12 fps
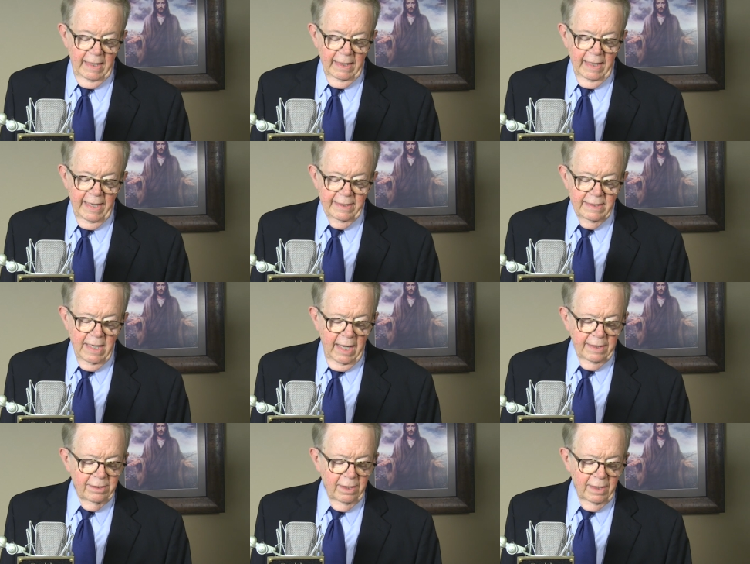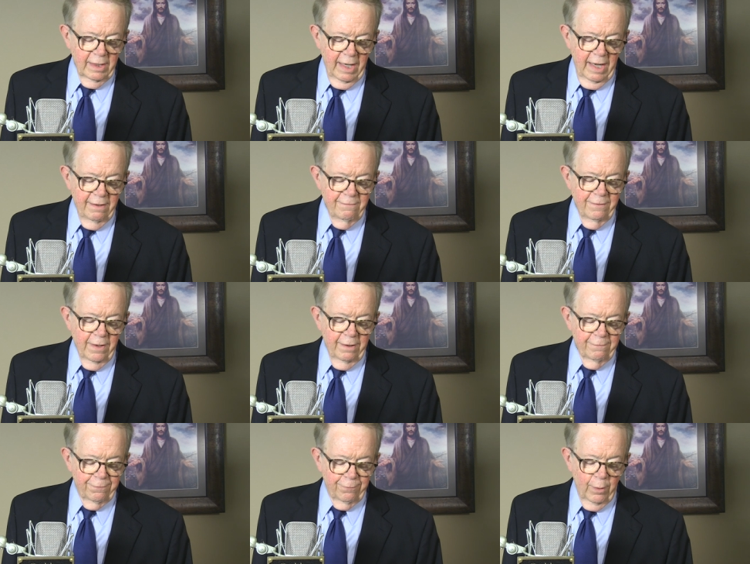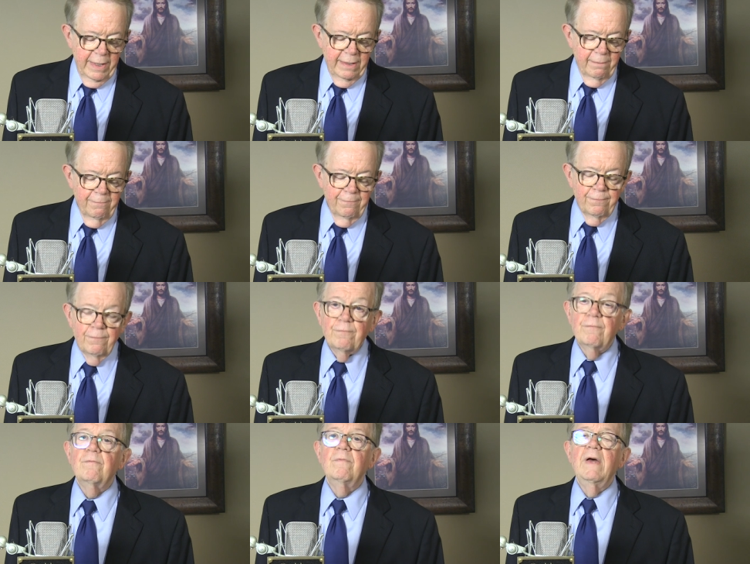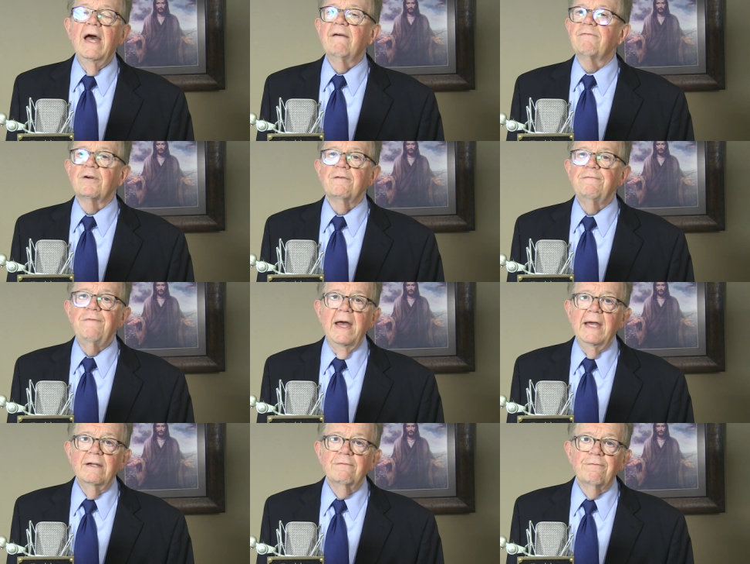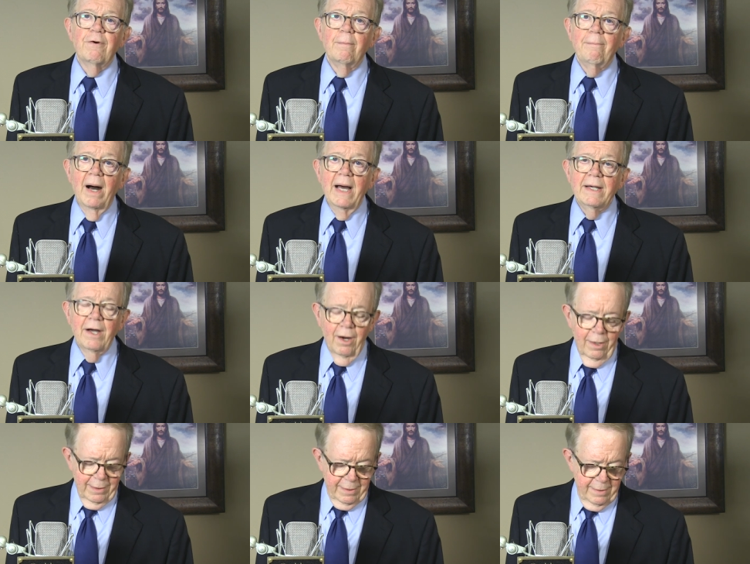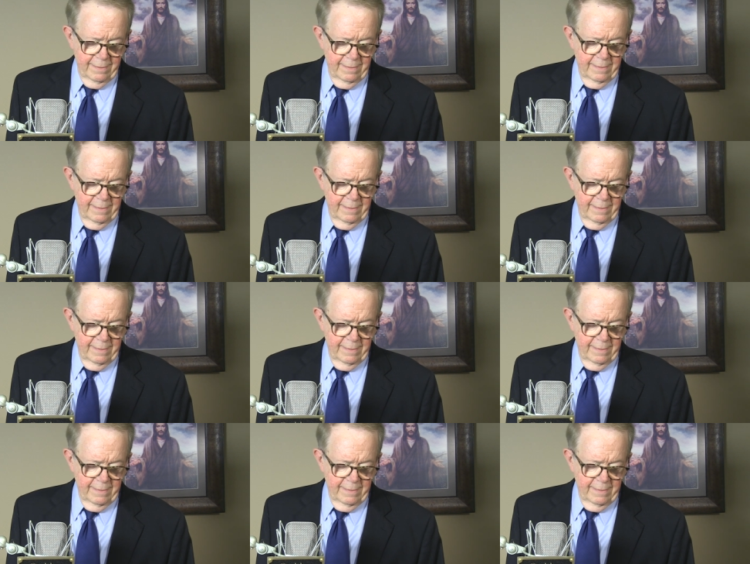Let not the love of freedom ever fade from my heart.